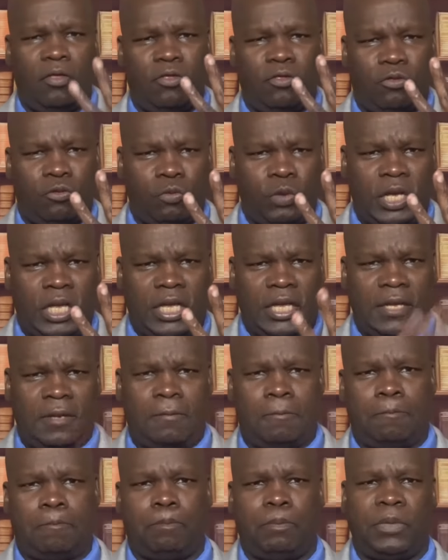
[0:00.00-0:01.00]
Three,
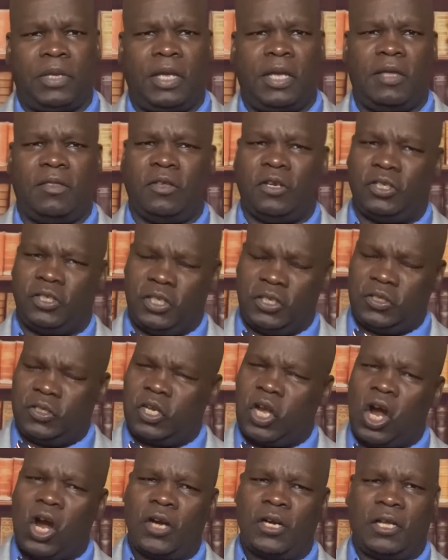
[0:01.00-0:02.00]
the
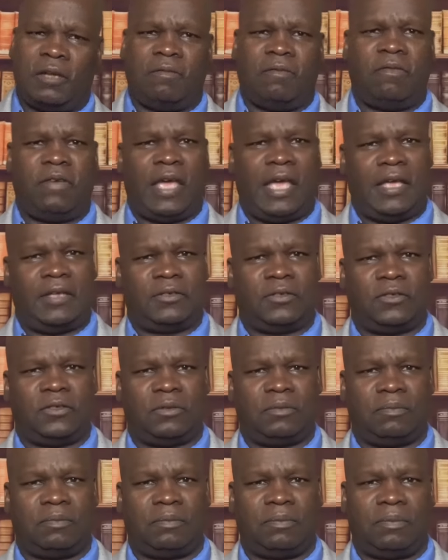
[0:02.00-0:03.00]
discarding phase.
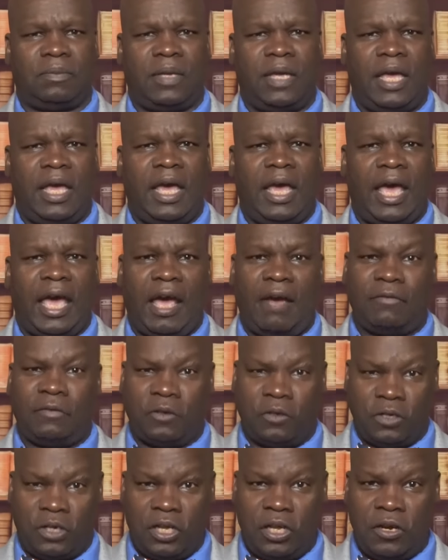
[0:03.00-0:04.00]
After
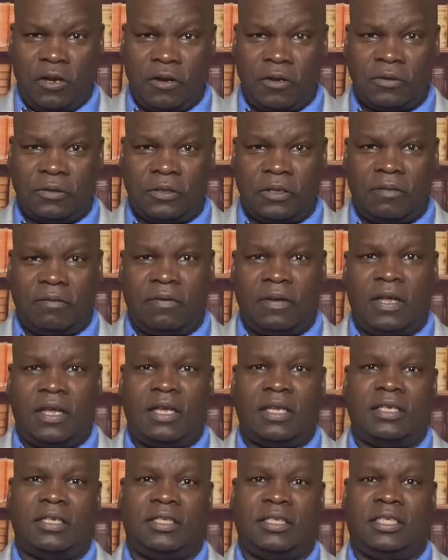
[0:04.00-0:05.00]
years of
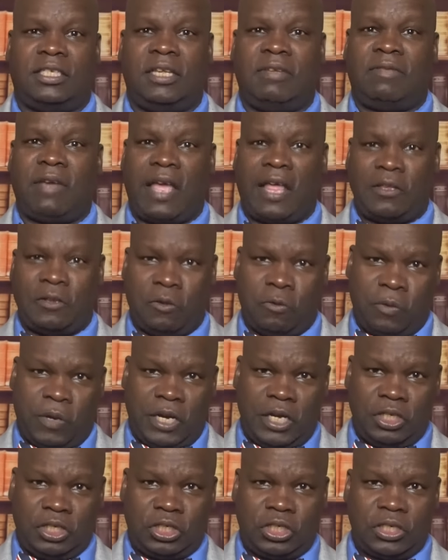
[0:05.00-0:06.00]

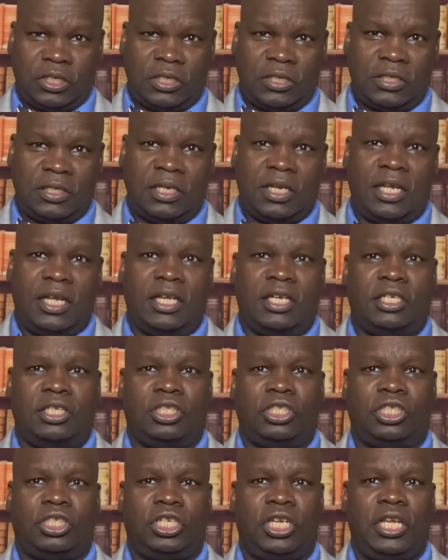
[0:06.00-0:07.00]
devaluation,
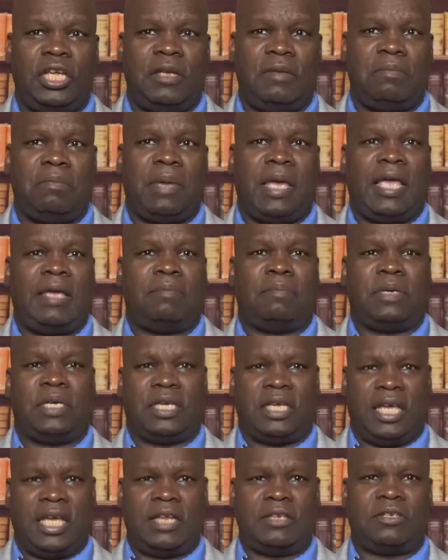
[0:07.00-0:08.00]
she may
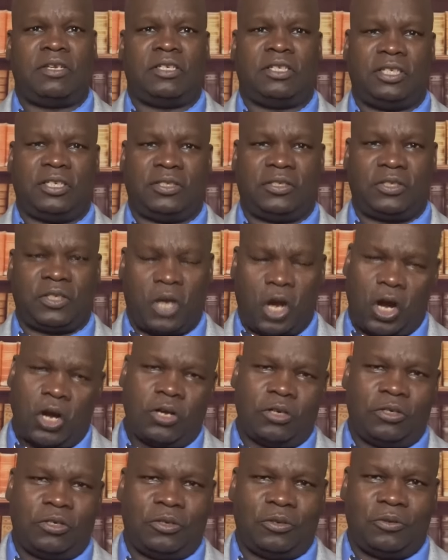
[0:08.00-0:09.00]
begin to
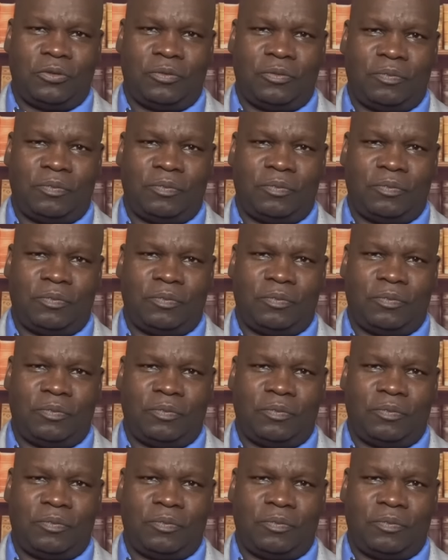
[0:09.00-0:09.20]
discard you.